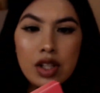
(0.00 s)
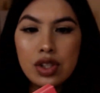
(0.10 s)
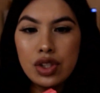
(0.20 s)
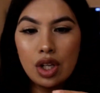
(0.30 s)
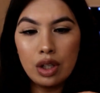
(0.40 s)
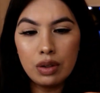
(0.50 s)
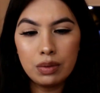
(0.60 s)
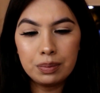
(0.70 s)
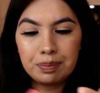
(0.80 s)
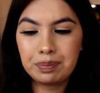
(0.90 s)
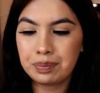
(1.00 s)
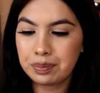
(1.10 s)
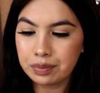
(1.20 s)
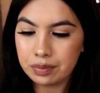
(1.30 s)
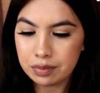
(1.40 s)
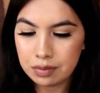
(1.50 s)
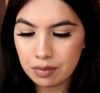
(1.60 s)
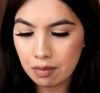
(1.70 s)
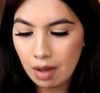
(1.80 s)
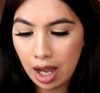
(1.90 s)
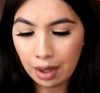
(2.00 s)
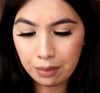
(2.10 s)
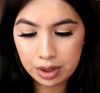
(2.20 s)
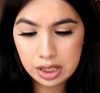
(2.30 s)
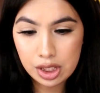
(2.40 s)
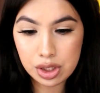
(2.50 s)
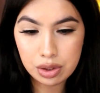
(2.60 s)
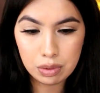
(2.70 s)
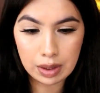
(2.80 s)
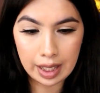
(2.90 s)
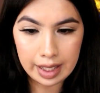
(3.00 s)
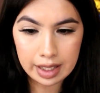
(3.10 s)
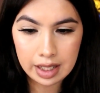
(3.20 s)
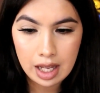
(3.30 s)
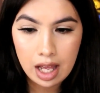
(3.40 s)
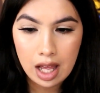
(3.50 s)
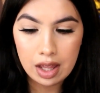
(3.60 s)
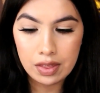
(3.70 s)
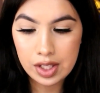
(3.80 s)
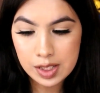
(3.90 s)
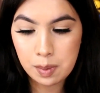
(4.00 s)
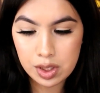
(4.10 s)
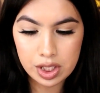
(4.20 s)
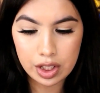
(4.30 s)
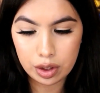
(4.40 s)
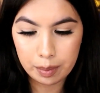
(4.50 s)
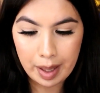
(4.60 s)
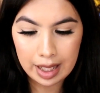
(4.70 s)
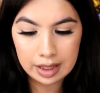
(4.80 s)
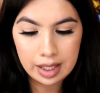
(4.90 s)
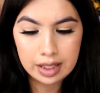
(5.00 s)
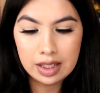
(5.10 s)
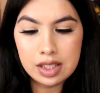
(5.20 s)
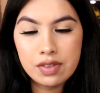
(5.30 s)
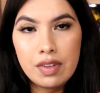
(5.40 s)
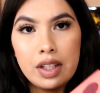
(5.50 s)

So I really do like this particular palette. I think it's